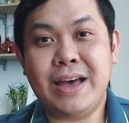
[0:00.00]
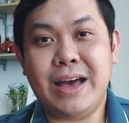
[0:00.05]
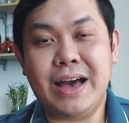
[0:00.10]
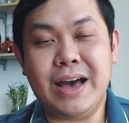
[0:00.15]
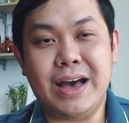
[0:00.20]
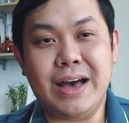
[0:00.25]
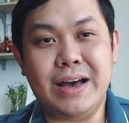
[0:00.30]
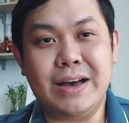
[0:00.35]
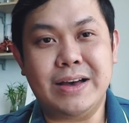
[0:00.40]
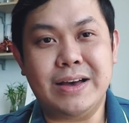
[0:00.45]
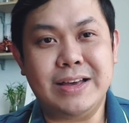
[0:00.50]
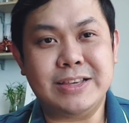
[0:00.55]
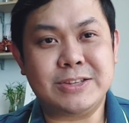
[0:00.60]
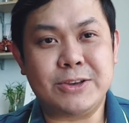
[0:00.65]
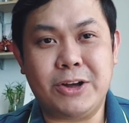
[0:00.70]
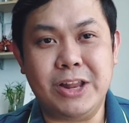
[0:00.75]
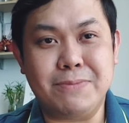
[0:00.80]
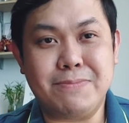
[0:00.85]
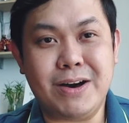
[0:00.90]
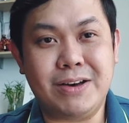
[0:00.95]
uh, it's
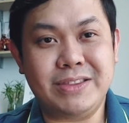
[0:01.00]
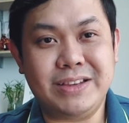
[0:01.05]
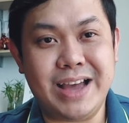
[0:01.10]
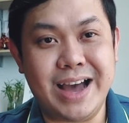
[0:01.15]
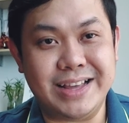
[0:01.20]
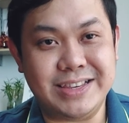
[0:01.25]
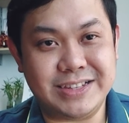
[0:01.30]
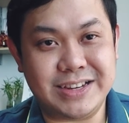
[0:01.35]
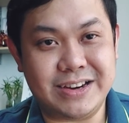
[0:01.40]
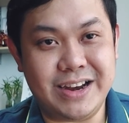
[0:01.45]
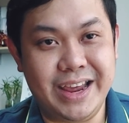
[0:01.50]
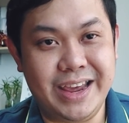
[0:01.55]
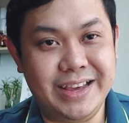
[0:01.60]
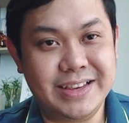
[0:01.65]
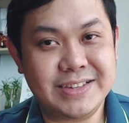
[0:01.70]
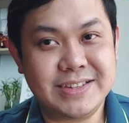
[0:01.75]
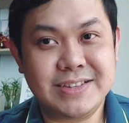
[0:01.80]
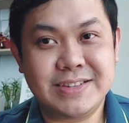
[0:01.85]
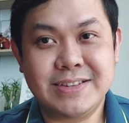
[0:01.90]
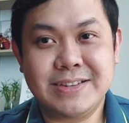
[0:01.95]
all about God's
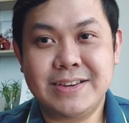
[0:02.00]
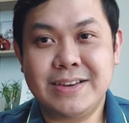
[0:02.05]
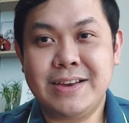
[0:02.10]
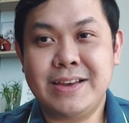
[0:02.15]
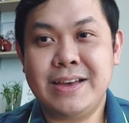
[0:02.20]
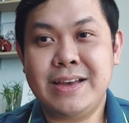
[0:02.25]
grace.